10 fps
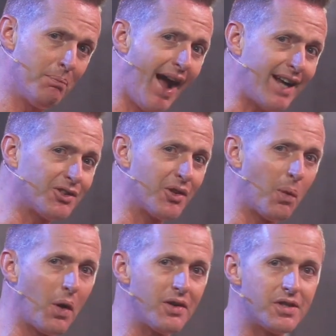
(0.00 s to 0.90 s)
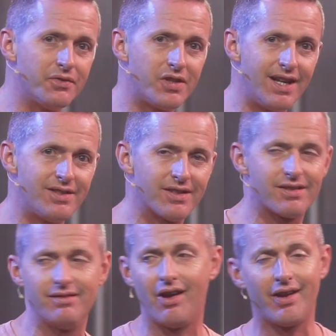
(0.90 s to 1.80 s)
Back to the words of
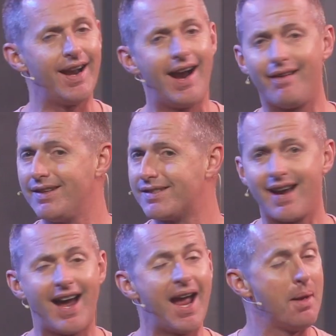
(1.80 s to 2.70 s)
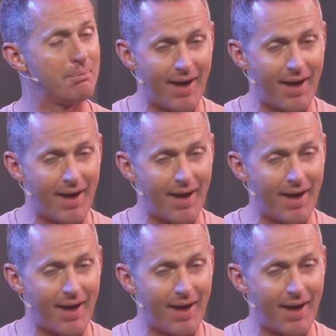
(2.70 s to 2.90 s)
Jesus, not an Irish guy,